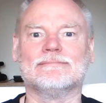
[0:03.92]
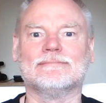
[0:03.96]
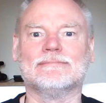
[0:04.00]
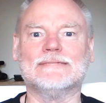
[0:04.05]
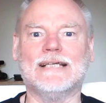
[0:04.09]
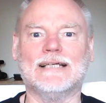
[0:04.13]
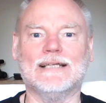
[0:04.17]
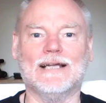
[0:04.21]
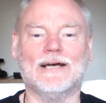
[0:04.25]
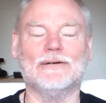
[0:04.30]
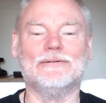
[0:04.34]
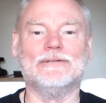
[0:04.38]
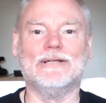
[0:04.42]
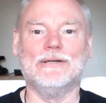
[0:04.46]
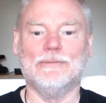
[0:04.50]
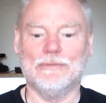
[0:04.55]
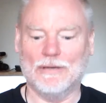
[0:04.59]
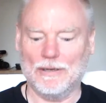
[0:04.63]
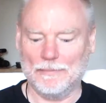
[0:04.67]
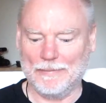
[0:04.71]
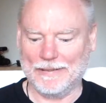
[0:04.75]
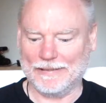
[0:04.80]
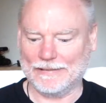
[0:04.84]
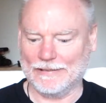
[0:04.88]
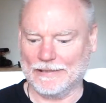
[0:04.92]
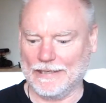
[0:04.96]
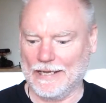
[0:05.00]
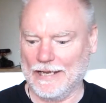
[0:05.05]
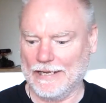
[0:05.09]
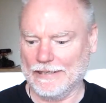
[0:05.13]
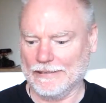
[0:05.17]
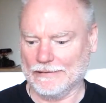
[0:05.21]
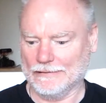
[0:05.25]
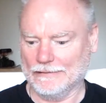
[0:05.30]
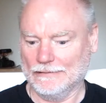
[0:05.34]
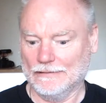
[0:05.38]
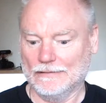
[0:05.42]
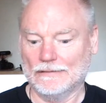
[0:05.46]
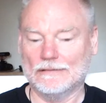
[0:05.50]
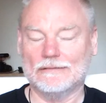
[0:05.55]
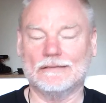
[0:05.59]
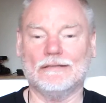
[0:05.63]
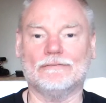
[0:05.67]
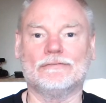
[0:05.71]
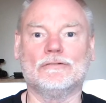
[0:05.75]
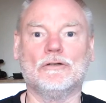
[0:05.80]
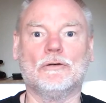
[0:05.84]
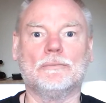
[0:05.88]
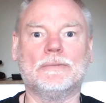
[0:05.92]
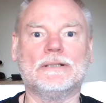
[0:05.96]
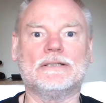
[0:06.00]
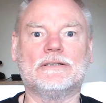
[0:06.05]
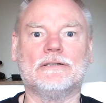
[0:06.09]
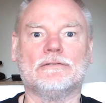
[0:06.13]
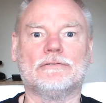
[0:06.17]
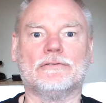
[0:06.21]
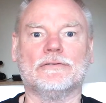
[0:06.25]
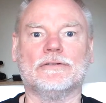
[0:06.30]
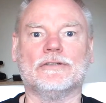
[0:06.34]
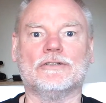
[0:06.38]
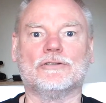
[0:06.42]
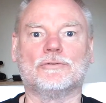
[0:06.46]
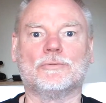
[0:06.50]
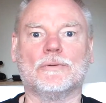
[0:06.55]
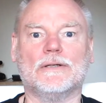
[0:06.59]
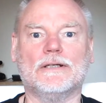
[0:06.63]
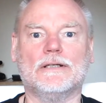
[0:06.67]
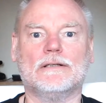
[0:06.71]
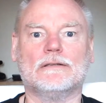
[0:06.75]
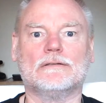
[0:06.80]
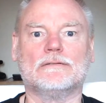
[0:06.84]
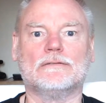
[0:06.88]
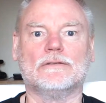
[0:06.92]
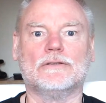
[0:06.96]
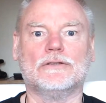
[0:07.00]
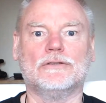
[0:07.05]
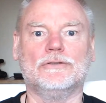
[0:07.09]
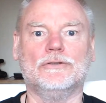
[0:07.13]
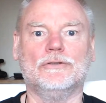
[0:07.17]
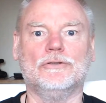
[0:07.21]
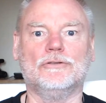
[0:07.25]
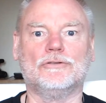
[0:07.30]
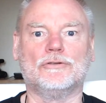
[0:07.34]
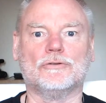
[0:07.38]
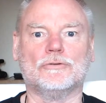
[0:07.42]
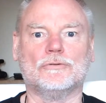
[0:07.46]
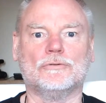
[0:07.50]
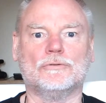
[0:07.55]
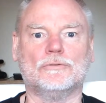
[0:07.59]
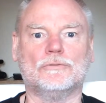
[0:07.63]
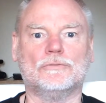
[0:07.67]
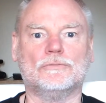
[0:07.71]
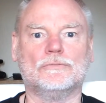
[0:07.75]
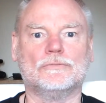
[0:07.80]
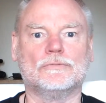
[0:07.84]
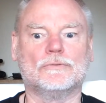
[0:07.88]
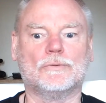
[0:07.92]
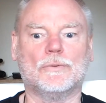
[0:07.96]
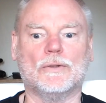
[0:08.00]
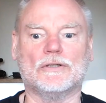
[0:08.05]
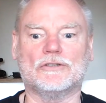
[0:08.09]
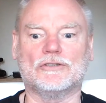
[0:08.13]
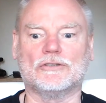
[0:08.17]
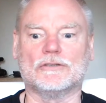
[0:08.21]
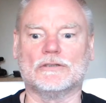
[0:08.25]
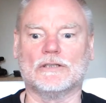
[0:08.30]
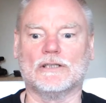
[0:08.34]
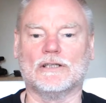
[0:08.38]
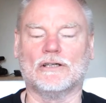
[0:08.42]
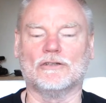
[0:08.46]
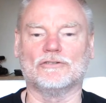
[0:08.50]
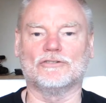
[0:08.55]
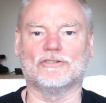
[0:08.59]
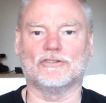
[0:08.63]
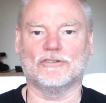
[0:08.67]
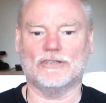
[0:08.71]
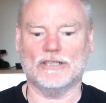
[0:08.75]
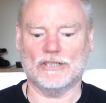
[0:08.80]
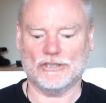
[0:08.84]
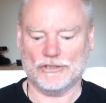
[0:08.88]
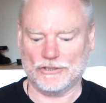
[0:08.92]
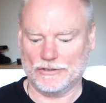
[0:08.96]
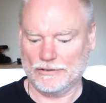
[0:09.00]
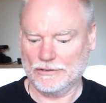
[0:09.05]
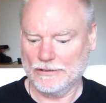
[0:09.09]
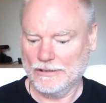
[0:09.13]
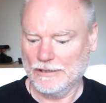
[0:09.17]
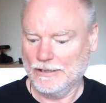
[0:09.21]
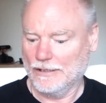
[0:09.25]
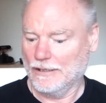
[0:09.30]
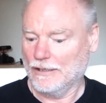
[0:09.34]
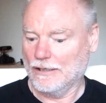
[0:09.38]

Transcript: Hello, here we are back again. Something a little bit different this week to the usual question and answer session.